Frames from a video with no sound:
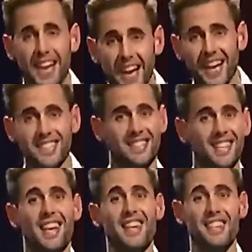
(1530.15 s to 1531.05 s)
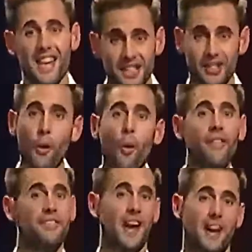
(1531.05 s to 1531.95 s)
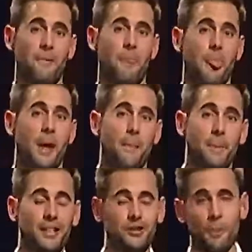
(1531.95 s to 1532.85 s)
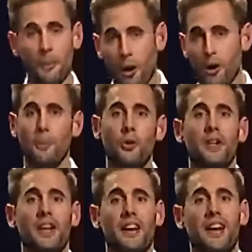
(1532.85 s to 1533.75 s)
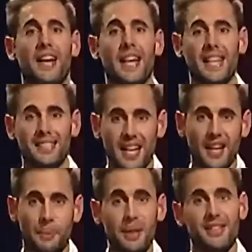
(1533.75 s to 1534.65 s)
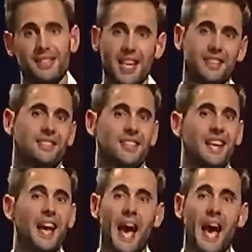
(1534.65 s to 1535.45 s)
Yes, yes, I want that. But tomorrow morning is going to be the test.